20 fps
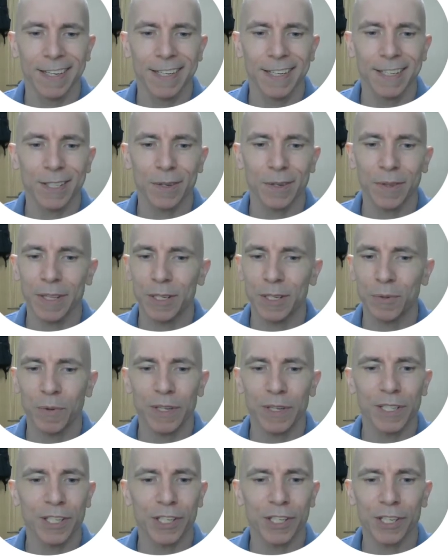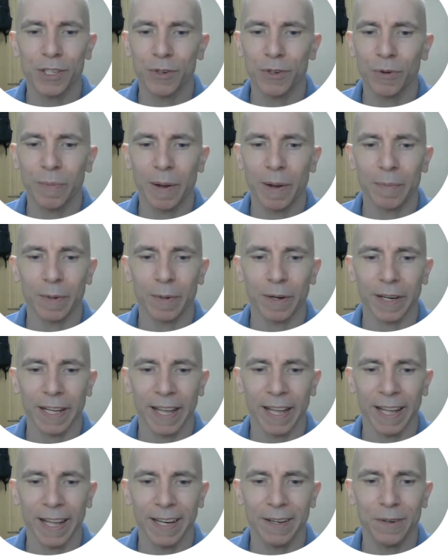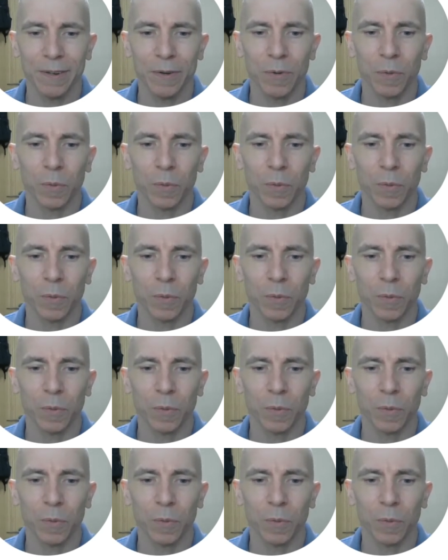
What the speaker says: So these ones, just remember, again,